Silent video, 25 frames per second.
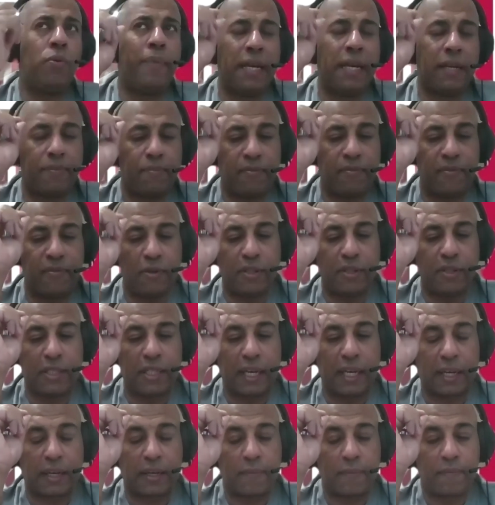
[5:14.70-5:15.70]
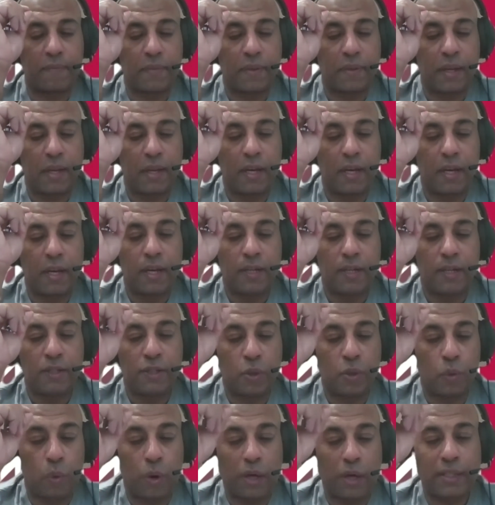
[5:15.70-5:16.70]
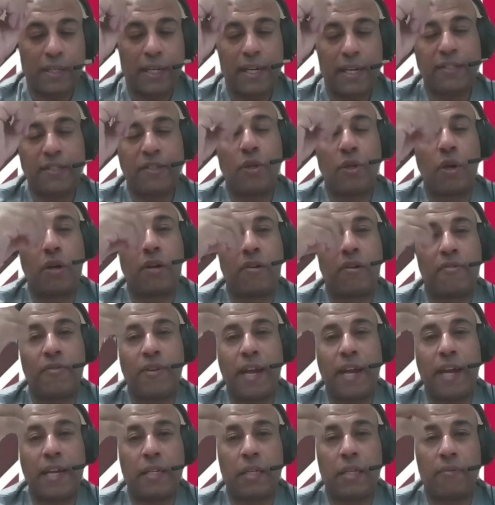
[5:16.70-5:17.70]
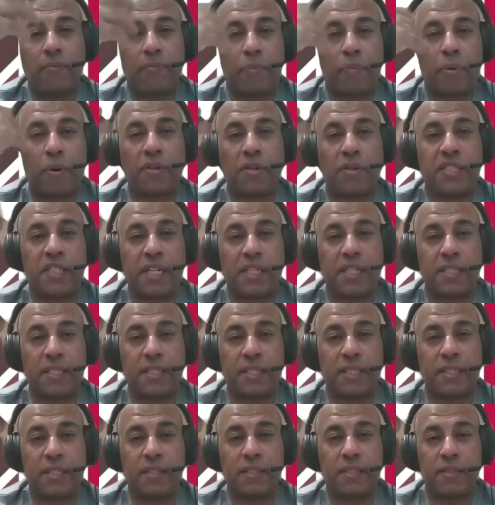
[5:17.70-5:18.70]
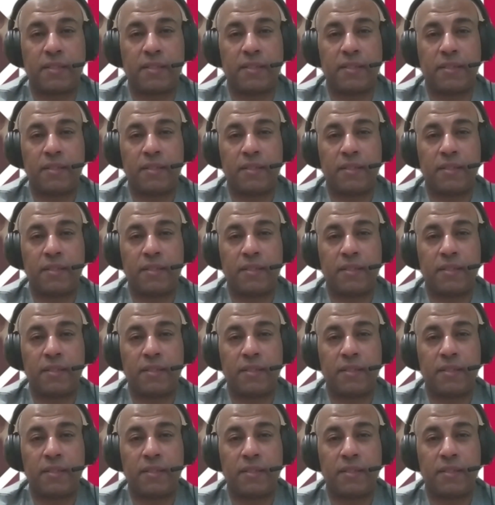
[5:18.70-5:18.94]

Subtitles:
make music, So what is your creative process?